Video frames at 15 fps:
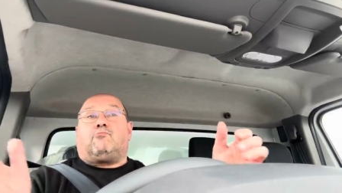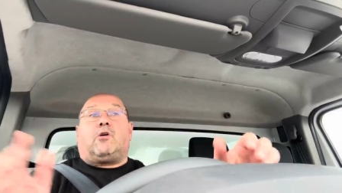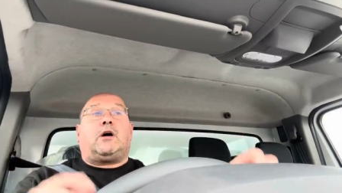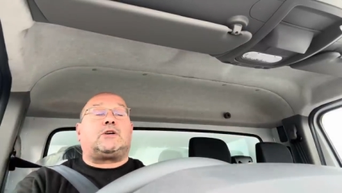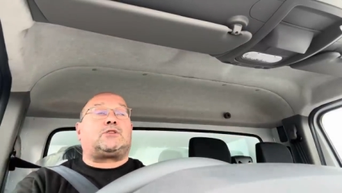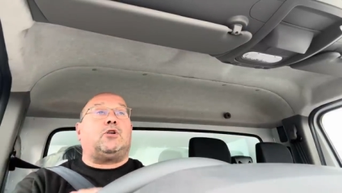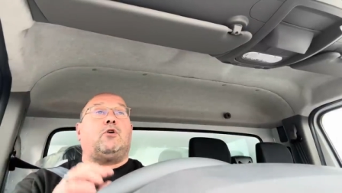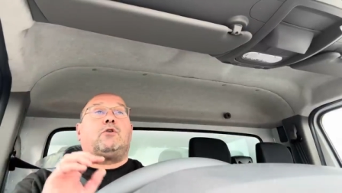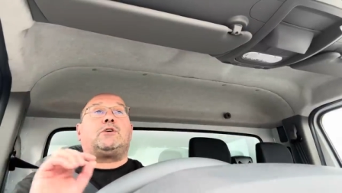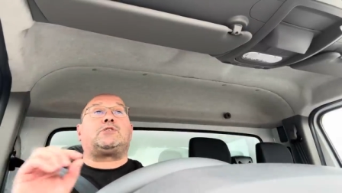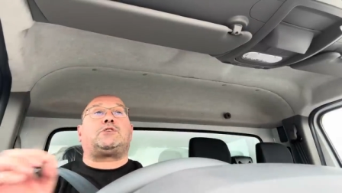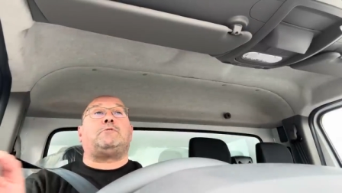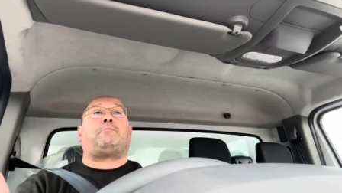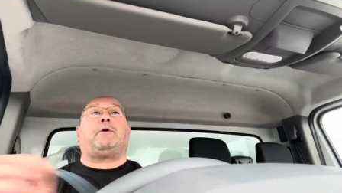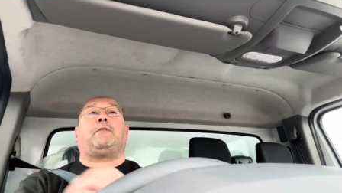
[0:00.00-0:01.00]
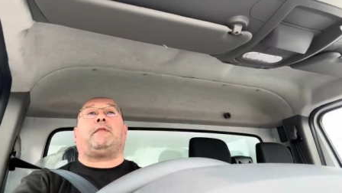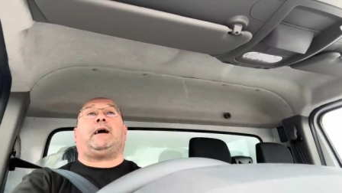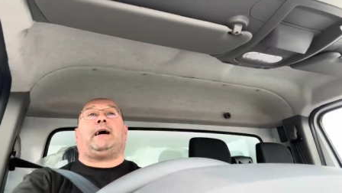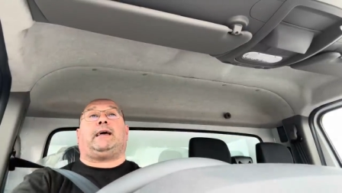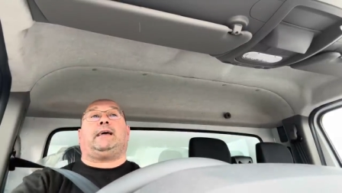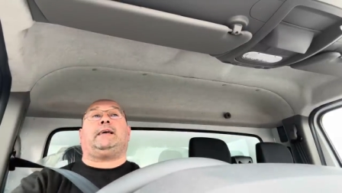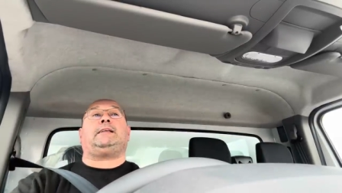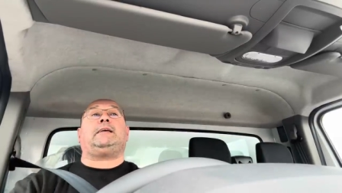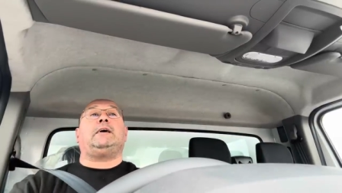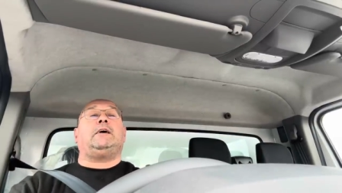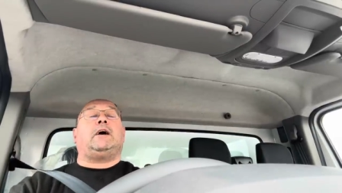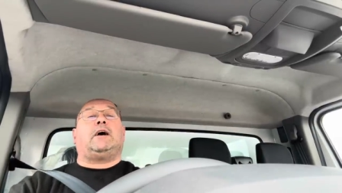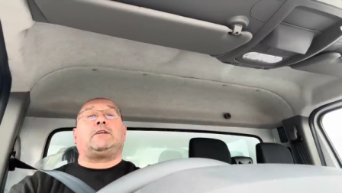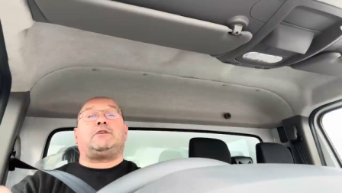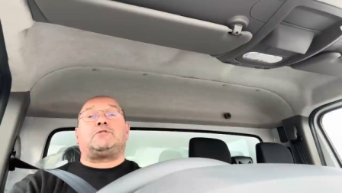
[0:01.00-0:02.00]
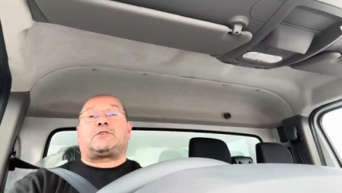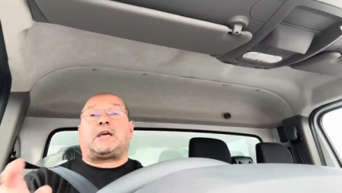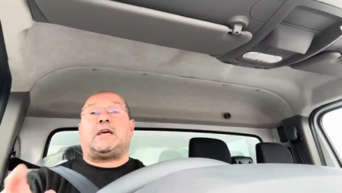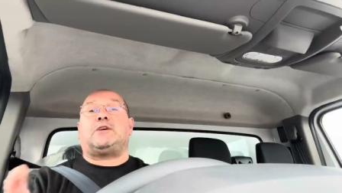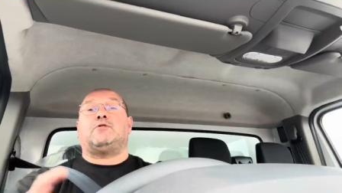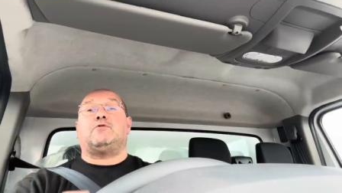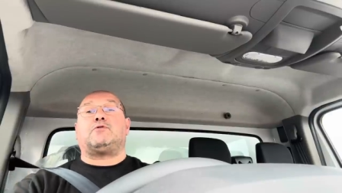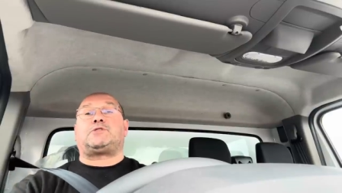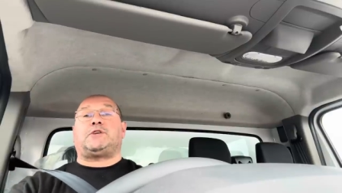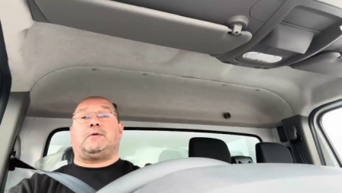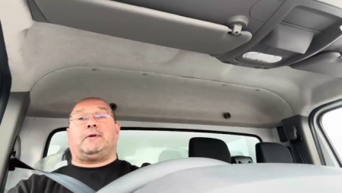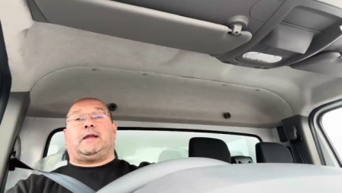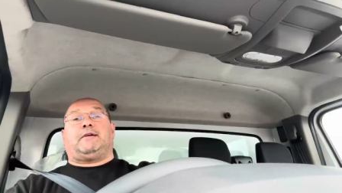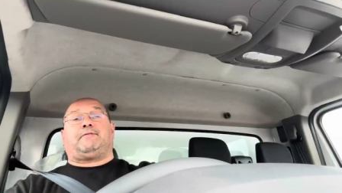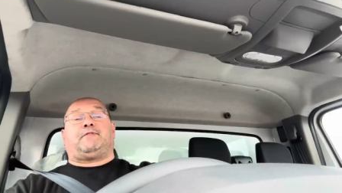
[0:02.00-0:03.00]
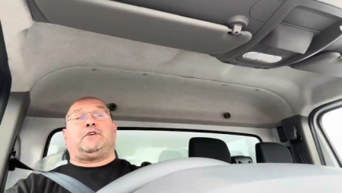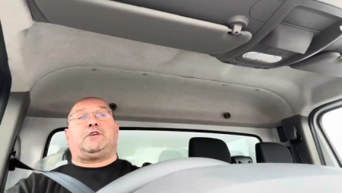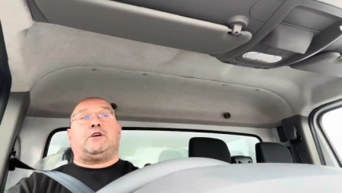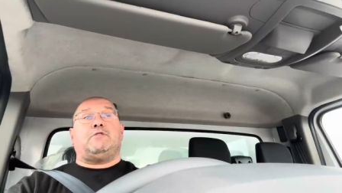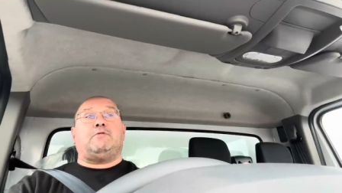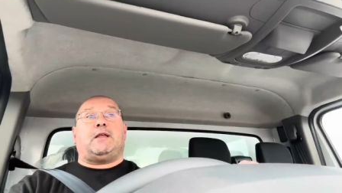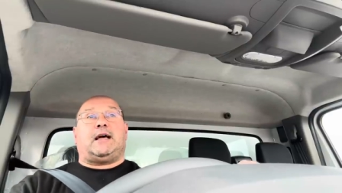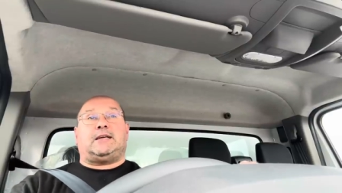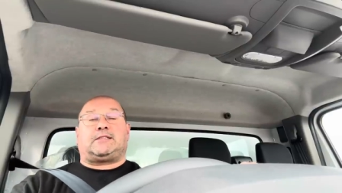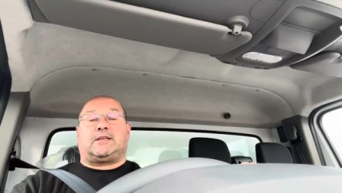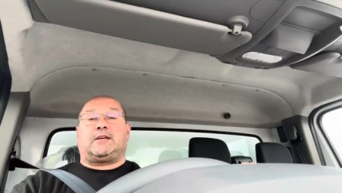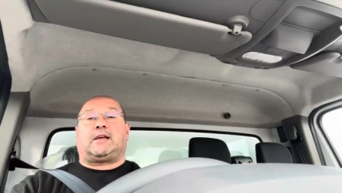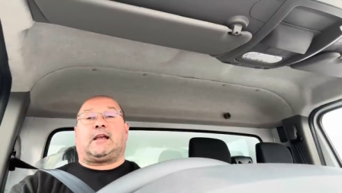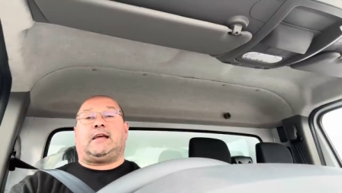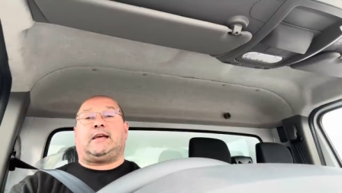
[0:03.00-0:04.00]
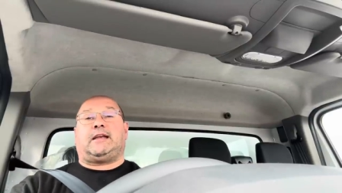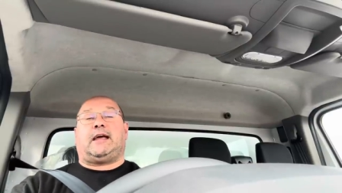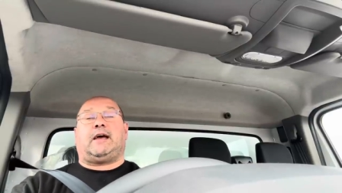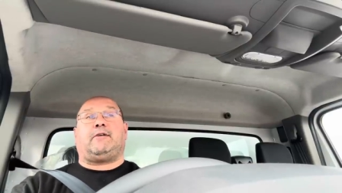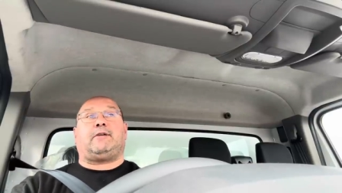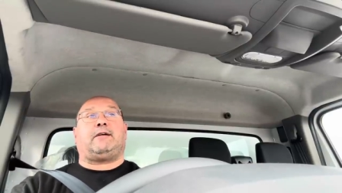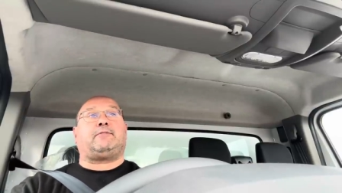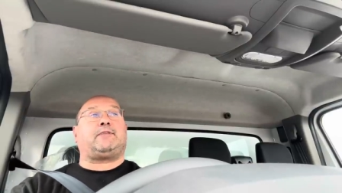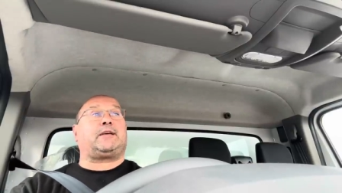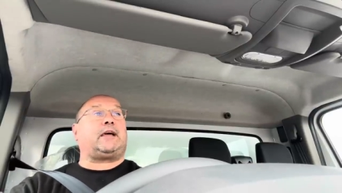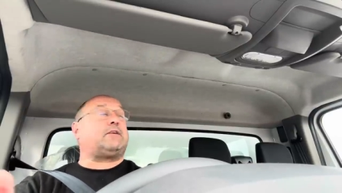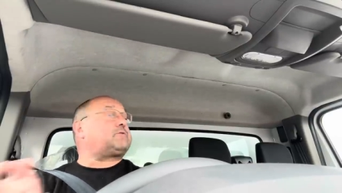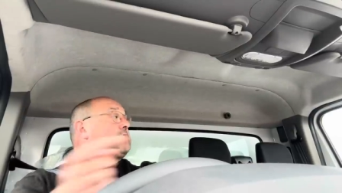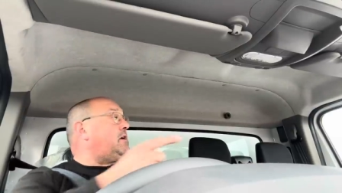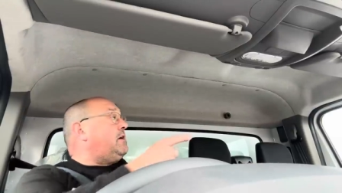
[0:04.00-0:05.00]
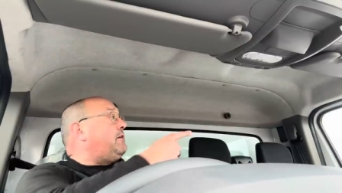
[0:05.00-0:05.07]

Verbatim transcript: as long as you put that in and you say you're doing it for you, Les, and clean air and everything else,